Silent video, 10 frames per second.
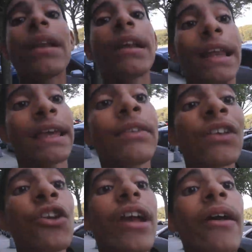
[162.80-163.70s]
and it hits
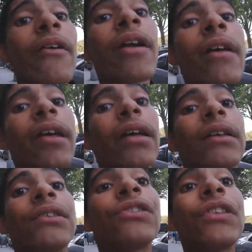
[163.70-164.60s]
in your area,
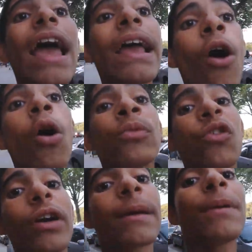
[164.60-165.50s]
stay home
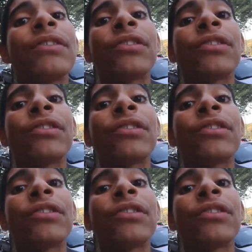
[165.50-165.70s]
so it can be